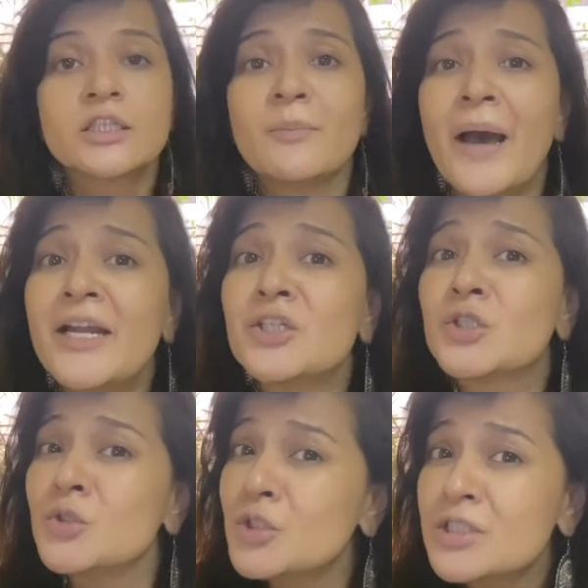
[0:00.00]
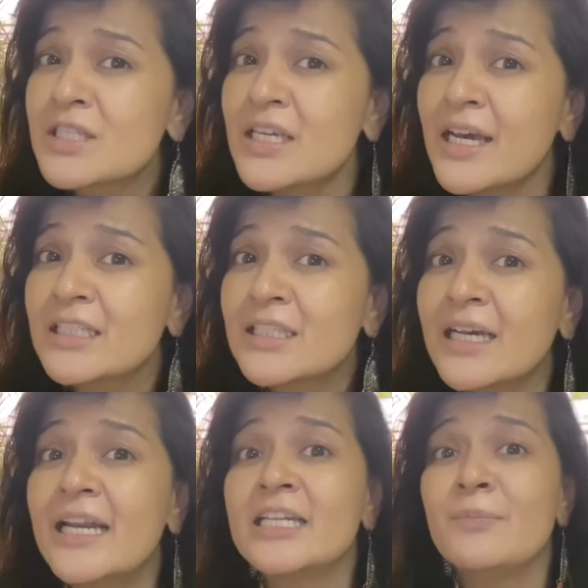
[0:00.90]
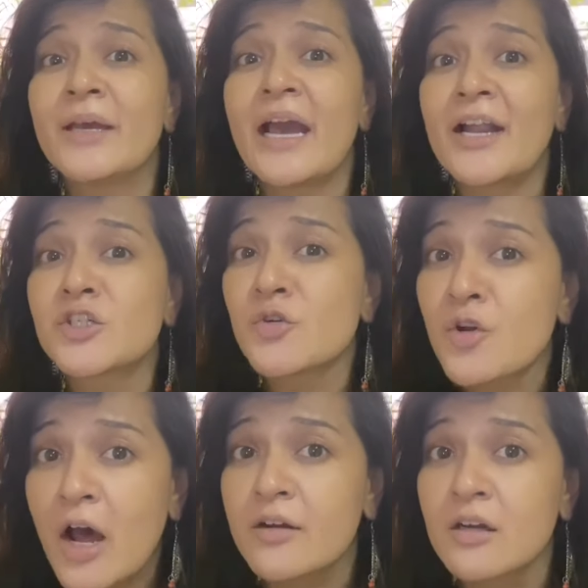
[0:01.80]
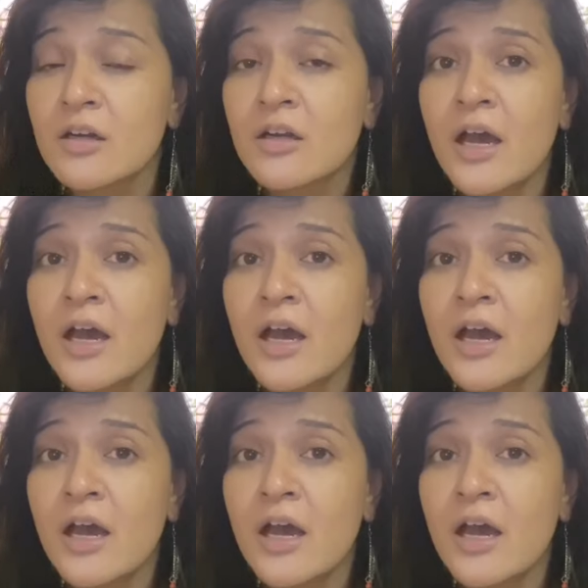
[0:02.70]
The man couldn't see anything and he began to run.